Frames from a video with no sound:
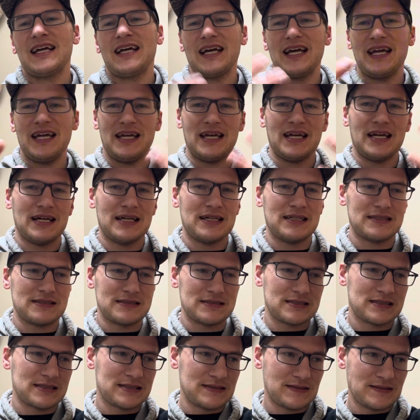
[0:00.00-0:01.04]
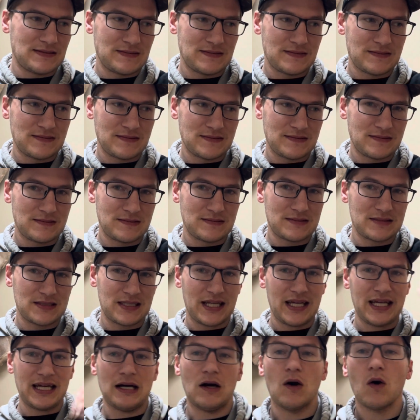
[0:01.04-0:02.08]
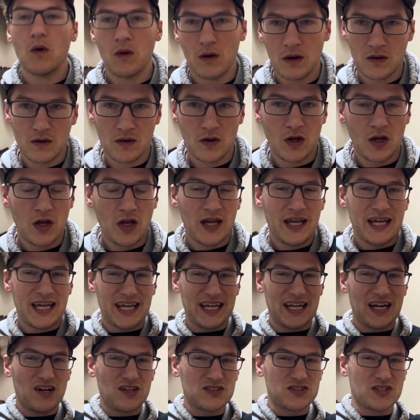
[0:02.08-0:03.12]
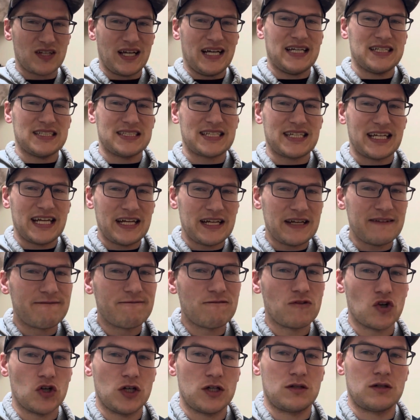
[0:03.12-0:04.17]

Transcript: And now it also has an 80-foot